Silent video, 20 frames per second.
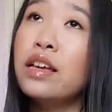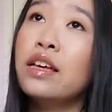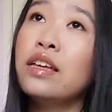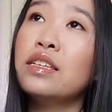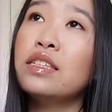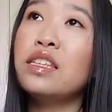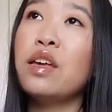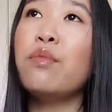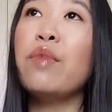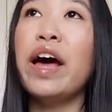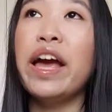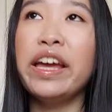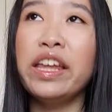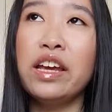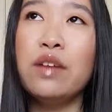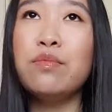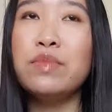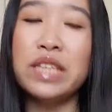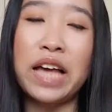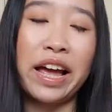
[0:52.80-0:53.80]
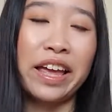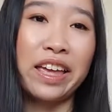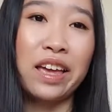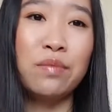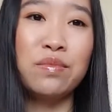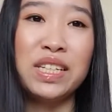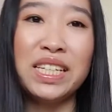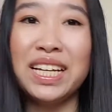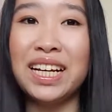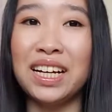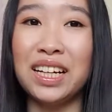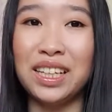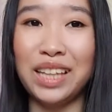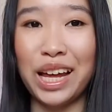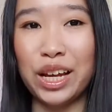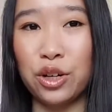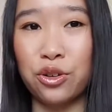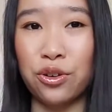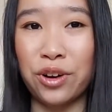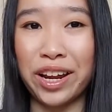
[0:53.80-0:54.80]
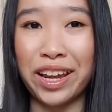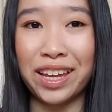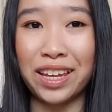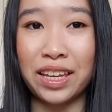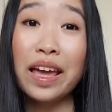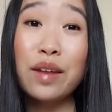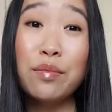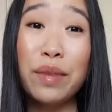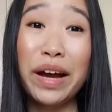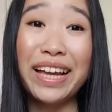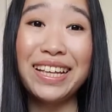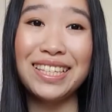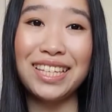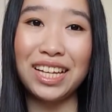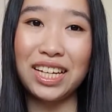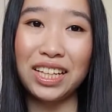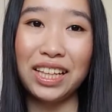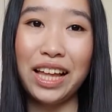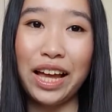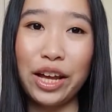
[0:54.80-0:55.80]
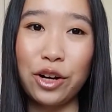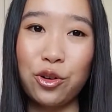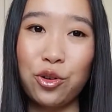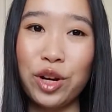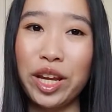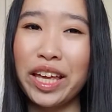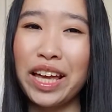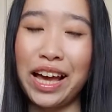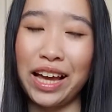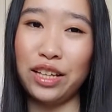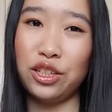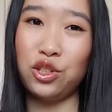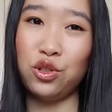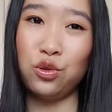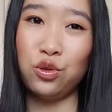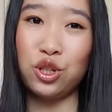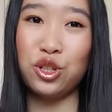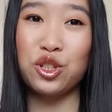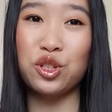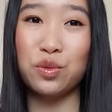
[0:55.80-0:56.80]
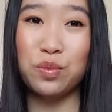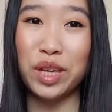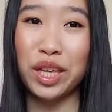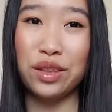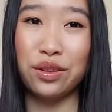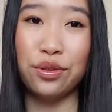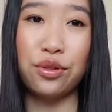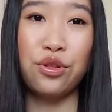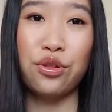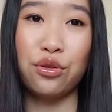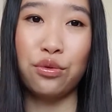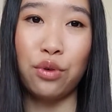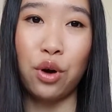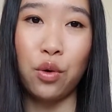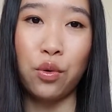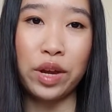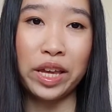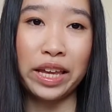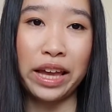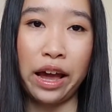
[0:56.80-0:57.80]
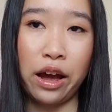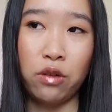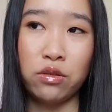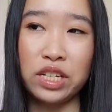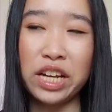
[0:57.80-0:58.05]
some items I am decluttering. And by decluttering, I do just mean throwing out.